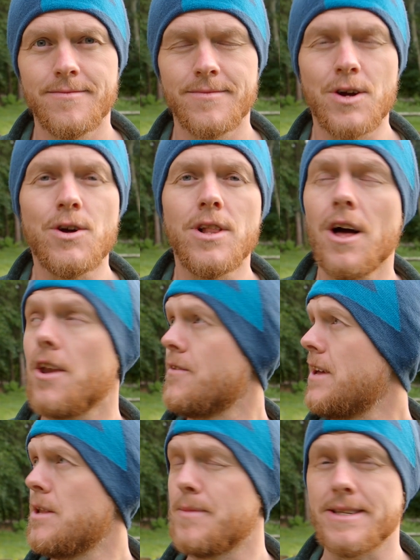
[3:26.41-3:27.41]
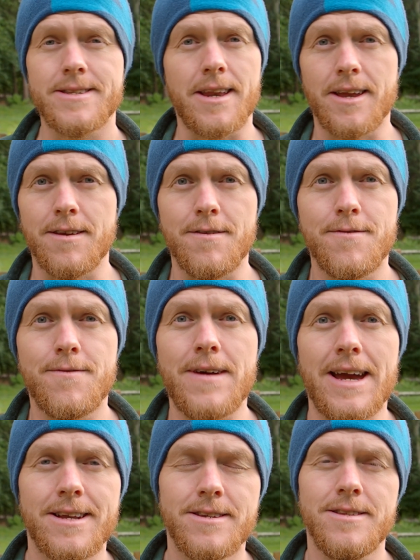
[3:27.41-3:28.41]
There are a lot of elements that can
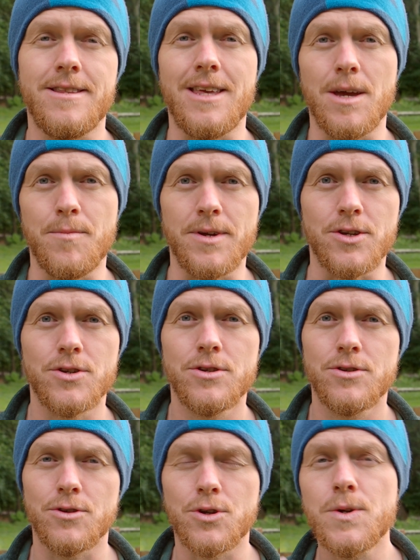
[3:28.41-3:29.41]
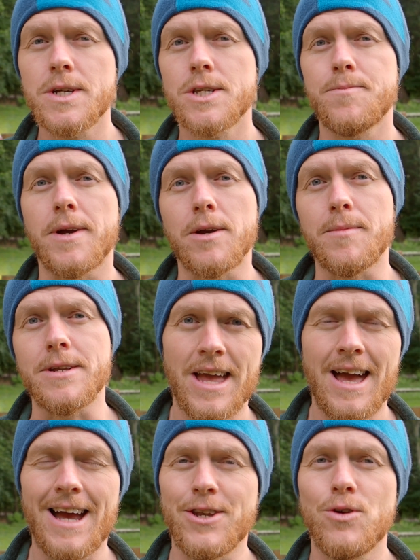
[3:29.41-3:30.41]
affect the image, so do experiment
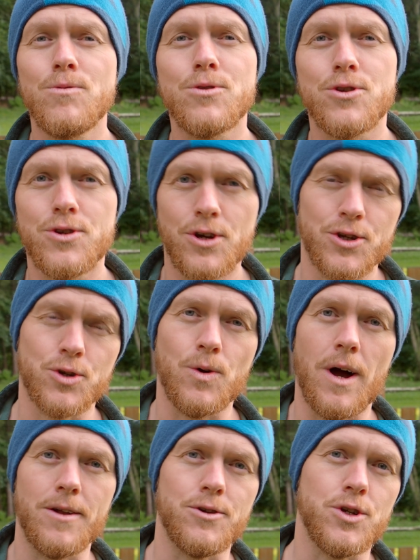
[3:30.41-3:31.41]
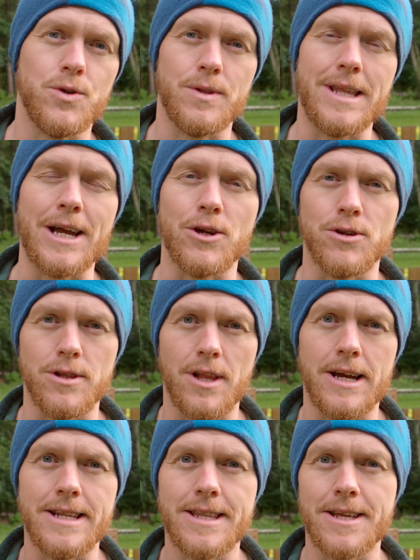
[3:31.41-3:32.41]
and don't just go out and shoot in that good
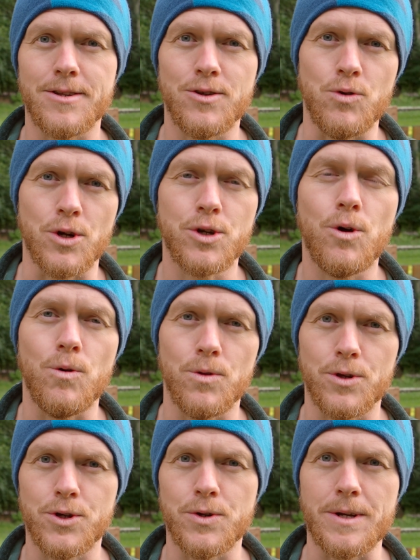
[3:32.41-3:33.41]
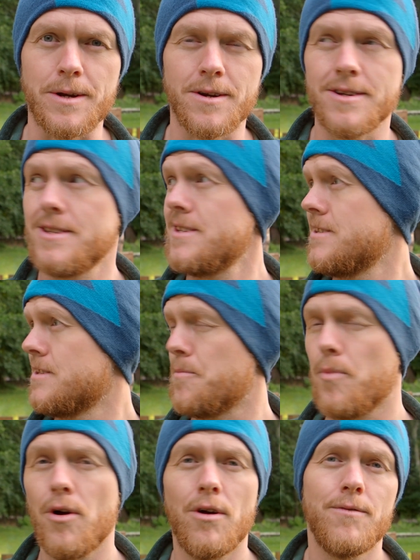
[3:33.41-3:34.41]
light that you are told to shoot in, because this is the
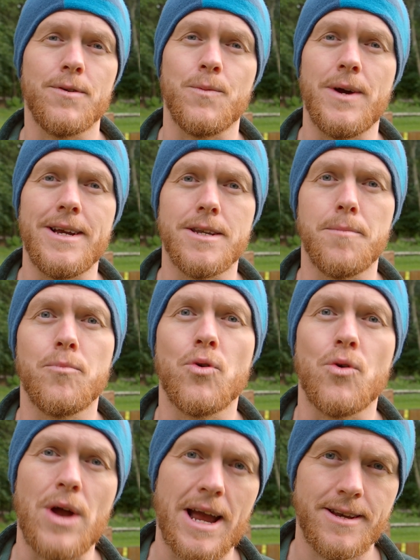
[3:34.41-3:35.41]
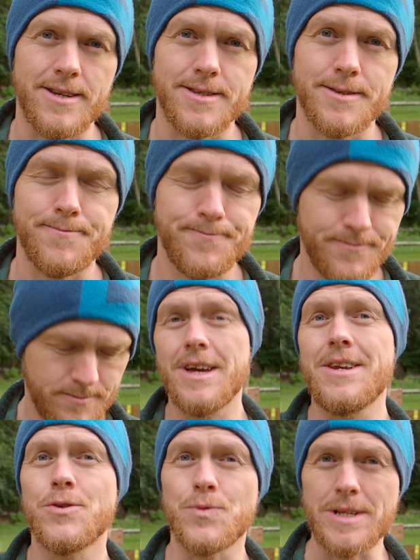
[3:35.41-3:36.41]
perfect way to practice.
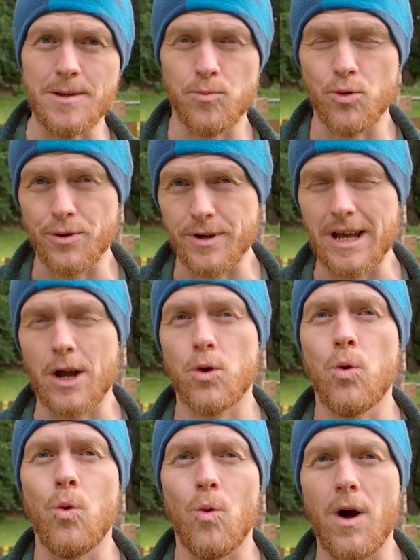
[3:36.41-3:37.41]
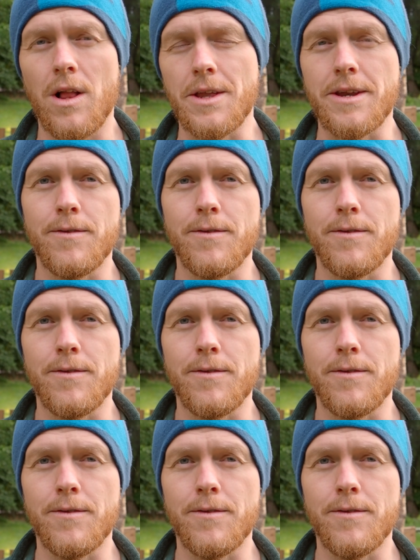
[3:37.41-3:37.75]
It is really important to get quality